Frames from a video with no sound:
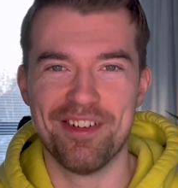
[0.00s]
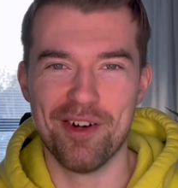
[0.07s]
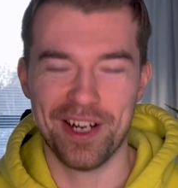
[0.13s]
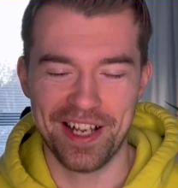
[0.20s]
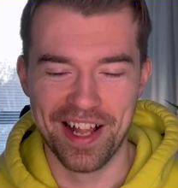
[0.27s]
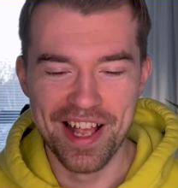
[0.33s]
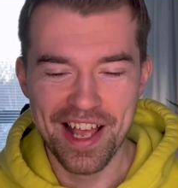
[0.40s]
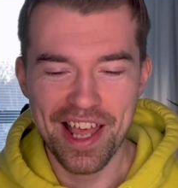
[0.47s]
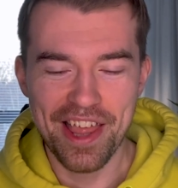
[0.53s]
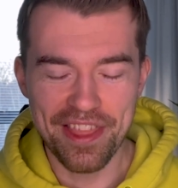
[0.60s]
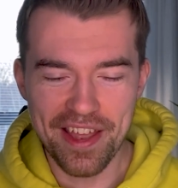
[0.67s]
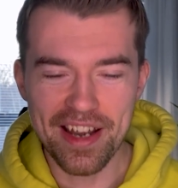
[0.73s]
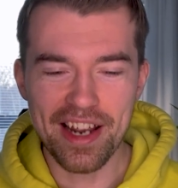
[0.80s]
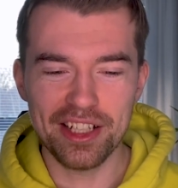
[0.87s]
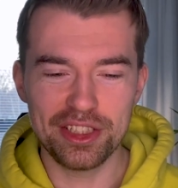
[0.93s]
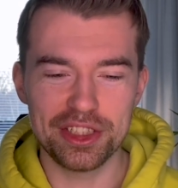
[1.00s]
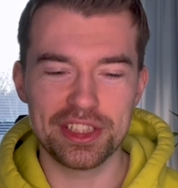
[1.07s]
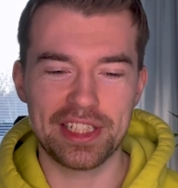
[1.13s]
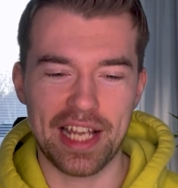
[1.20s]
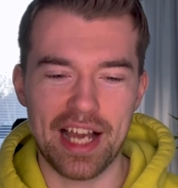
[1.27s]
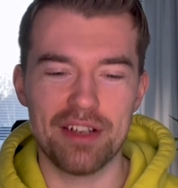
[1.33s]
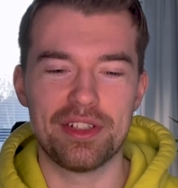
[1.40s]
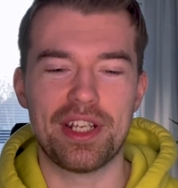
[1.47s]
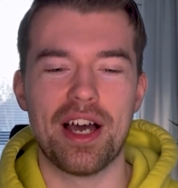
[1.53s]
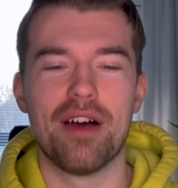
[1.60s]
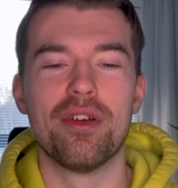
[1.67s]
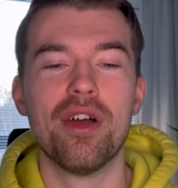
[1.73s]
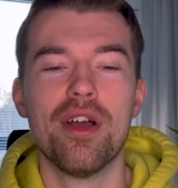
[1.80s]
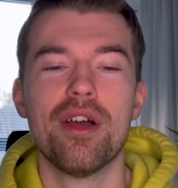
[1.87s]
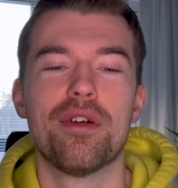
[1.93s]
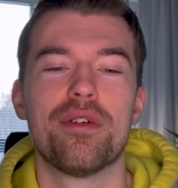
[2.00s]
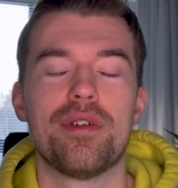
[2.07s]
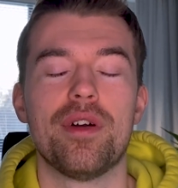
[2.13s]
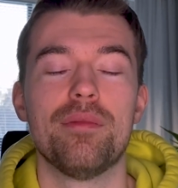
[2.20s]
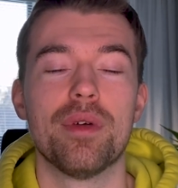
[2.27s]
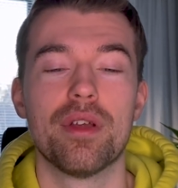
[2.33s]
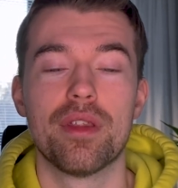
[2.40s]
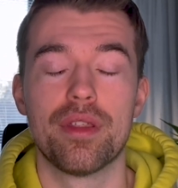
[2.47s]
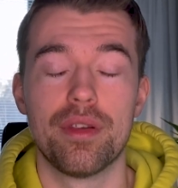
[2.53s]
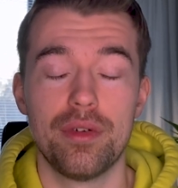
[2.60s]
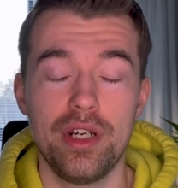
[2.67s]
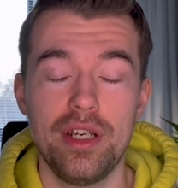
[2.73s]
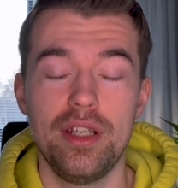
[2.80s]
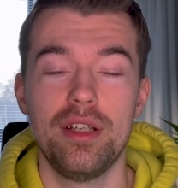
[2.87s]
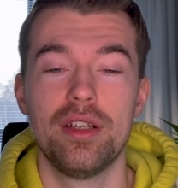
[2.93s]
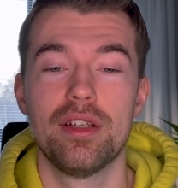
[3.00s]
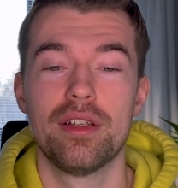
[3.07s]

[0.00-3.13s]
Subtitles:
Well, then I just count down from 3,